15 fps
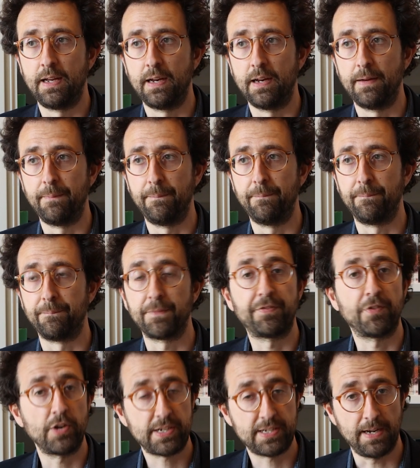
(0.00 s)

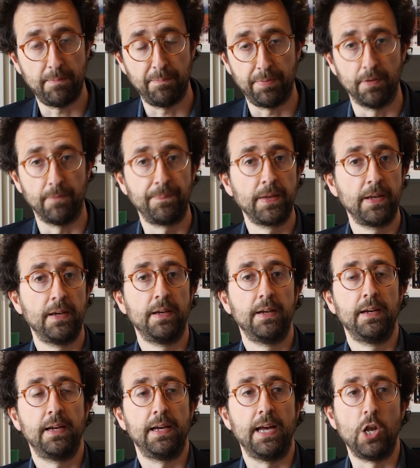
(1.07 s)
For example,
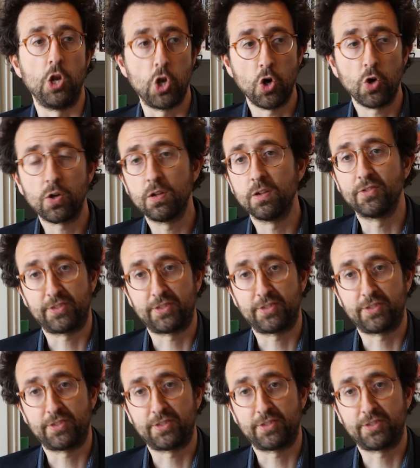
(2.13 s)
a local